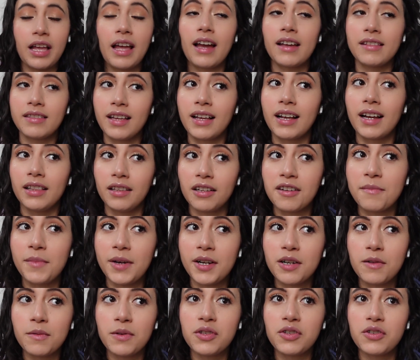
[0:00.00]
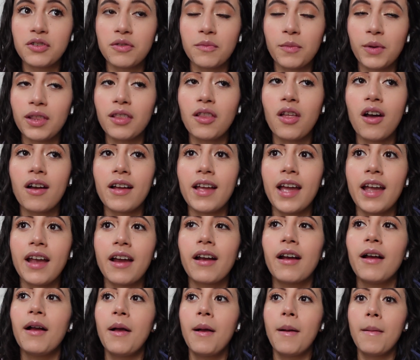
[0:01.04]
I think I look better with long
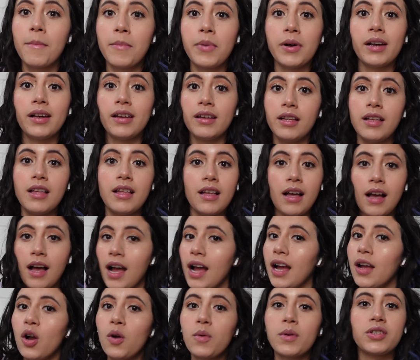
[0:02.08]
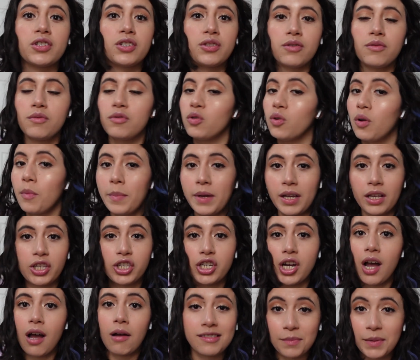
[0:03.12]
hair, but I always do a big
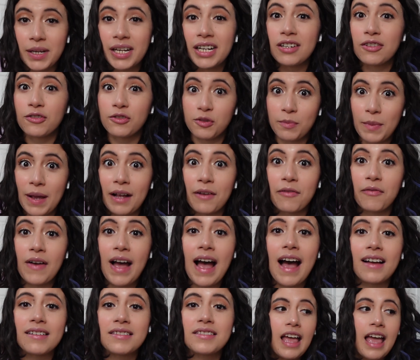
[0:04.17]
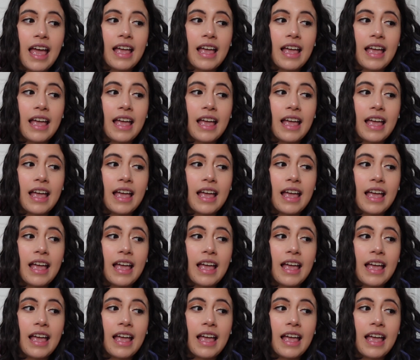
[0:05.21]
chop because my hair grows back fast.